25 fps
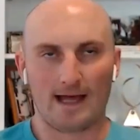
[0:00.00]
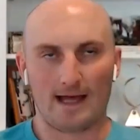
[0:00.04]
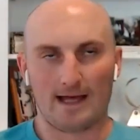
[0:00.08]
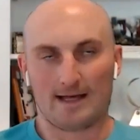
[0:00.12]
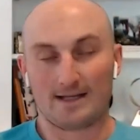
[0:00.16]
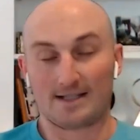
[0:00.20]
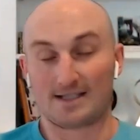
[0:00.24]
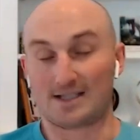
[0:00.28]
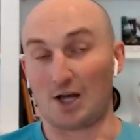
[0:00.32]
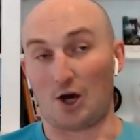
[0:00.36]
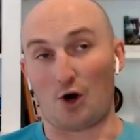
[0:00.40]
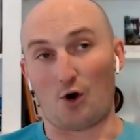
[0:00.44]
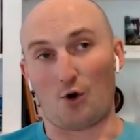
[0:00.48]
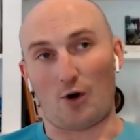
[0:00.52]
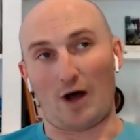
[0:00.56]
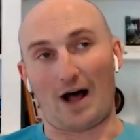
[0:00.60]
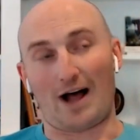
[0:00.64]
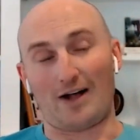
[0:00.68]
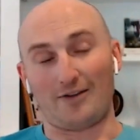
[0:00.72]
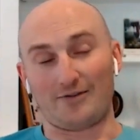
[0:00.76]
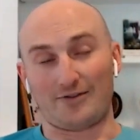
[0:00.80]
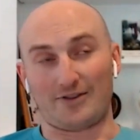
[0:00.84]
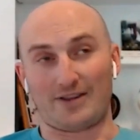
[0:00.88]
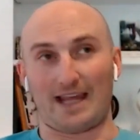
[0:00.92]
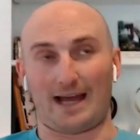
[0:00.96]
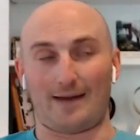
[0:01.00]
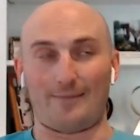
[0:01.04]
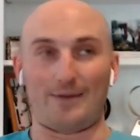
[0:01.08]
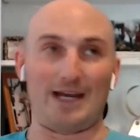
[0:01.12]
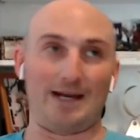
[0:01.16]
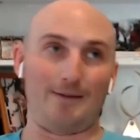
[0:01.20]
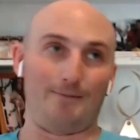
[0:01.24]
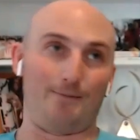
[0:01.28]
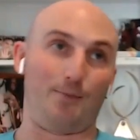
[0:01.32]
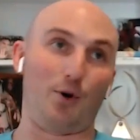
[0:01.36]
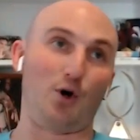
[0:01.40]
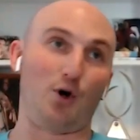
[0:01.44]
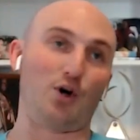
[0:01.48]
So, I'll, I
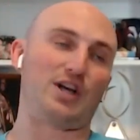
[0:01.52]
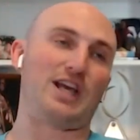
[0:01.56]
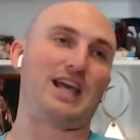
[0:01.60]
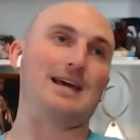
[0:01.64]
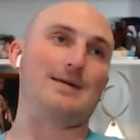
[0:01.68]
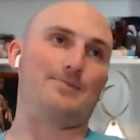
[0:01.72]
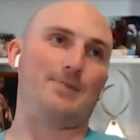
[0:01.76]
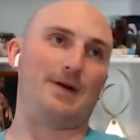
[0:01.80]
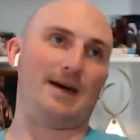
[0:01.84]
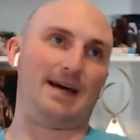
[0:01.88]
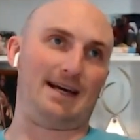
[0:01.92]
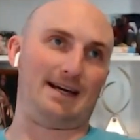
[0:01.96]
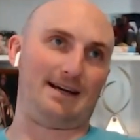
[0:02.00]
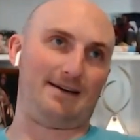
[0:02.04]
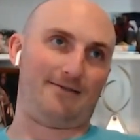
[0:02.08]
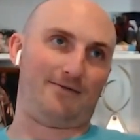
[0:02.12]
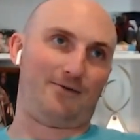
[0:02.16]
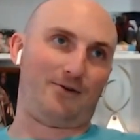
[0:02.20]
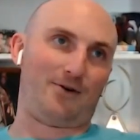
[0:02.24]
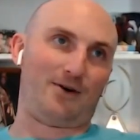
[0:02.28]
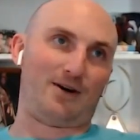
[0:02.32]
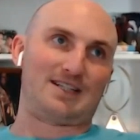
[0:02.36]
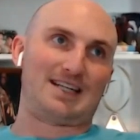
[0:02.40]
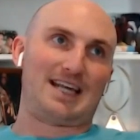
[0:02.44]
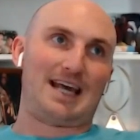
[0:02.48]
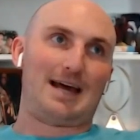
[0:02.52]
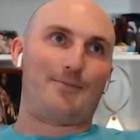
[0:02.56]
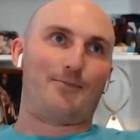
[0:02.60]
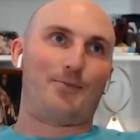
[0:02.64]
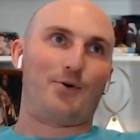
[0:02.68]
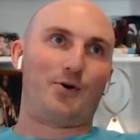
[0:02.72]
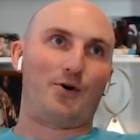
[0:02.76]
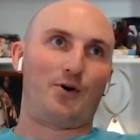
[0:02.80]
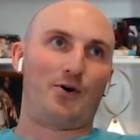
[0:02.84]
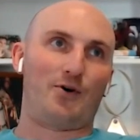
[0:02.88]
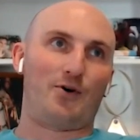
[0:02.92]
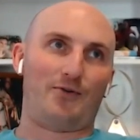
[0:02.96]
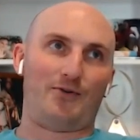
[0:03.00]
mean, bookkeeping, for
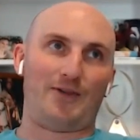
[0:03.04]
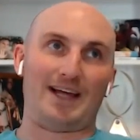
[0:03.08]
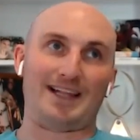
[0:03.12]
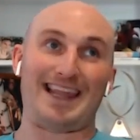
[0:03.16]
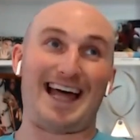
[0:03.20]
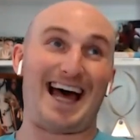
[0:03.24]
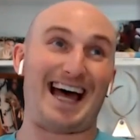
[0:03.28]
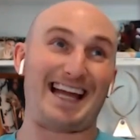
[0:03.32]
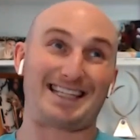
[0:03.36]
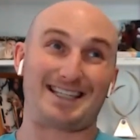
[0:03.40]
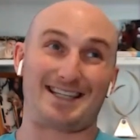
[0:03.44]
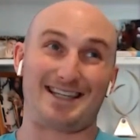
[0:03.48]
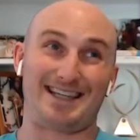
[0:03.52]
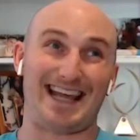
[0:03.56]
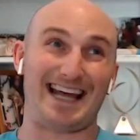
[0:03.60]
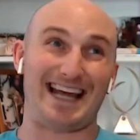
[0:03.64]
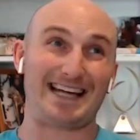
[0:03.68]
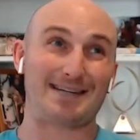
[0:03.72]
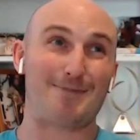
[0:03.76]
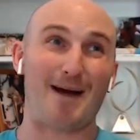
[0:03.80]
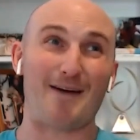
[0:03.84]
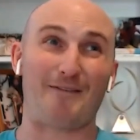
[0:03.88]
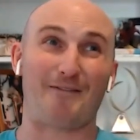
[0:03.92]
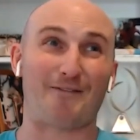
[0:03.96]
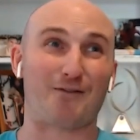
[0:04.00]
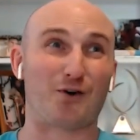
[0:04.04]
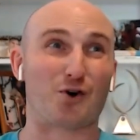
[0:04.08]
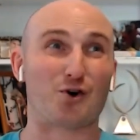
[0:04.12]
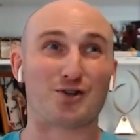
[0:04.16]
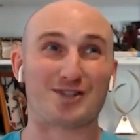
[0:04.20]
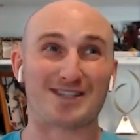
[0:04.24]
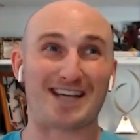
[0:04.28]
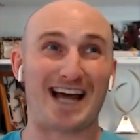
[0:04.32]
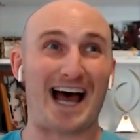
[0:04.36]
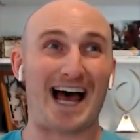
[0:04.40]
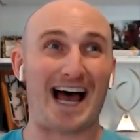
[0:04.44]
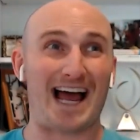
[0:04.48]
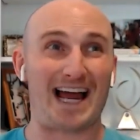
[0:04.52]
example, like that's that's my first
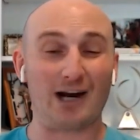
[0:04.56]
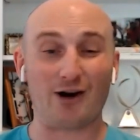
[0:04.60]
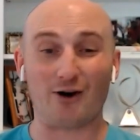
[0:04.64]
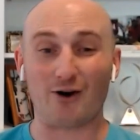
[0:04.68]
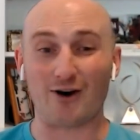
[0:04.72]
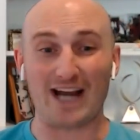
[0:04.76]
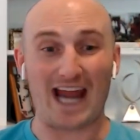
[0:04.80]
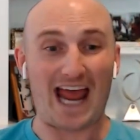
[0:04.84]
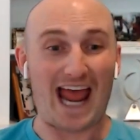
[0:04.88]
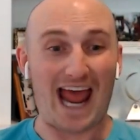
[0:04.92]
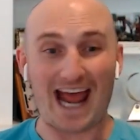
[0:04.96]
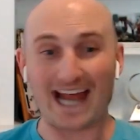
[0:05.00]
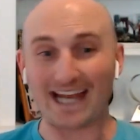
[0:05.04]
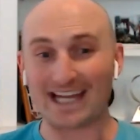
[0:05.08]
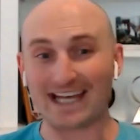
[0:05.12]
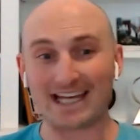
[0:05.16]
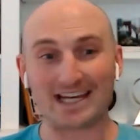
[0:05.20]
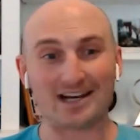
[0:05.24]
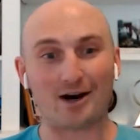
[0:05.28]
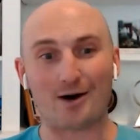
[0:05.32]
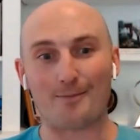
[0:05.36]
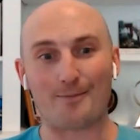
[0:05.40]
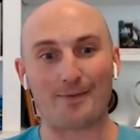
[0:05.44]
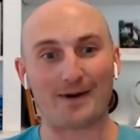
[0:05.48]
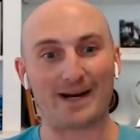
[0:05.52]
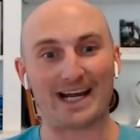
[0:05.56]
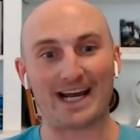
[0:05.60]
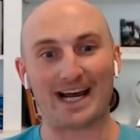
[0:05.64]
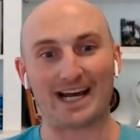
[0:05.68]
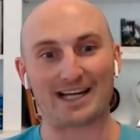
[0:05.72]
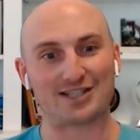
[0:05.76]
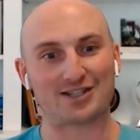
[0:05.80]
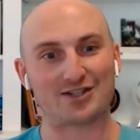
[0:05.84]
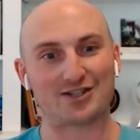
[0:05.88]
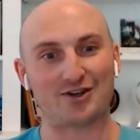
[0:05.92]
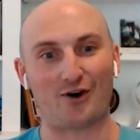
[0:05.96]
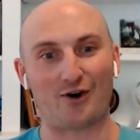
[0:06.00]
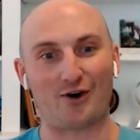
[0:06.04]
hire in any company I
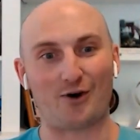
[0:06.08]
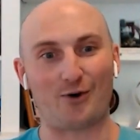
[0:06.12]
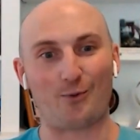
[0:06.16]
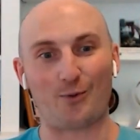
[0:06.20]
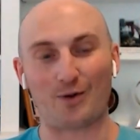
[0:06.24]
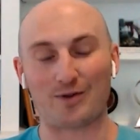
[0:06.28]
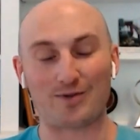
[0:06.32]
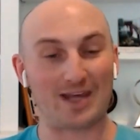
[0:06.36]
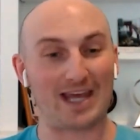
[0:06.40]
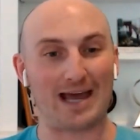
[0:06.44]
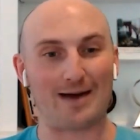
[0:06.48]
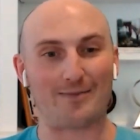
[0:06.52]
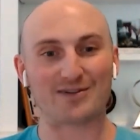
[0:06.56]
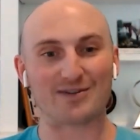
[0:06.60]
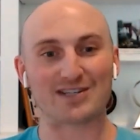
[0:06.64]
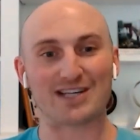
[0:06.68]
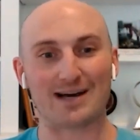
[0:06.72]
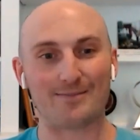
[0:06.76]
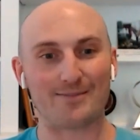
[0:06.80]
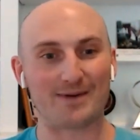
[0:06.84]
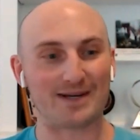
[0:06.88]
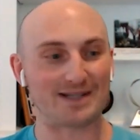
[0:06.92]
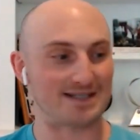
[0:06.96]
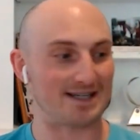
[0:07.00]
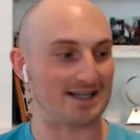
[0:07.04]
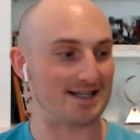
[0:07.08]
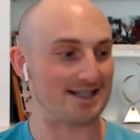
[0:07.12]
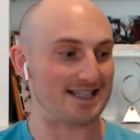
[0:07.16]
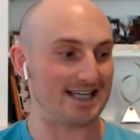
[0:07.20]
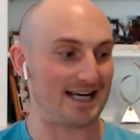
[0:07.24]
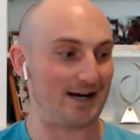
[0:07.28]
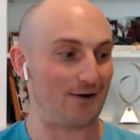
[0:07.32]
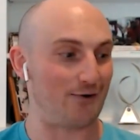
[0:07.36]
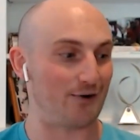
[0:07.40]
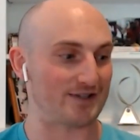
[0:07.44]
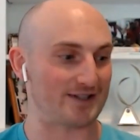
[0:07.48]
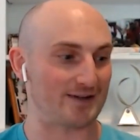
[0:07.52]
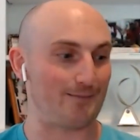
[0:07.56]
start. With the Amazon business, it
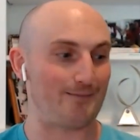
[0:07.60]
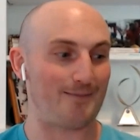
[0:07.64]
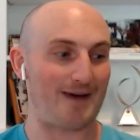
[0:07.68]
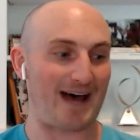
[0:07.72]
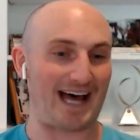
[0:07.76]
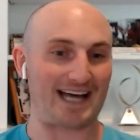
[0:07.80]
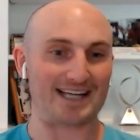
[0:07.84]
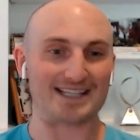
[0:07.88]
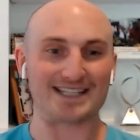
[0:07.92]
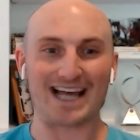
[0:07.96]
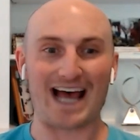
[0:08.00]
was a mess.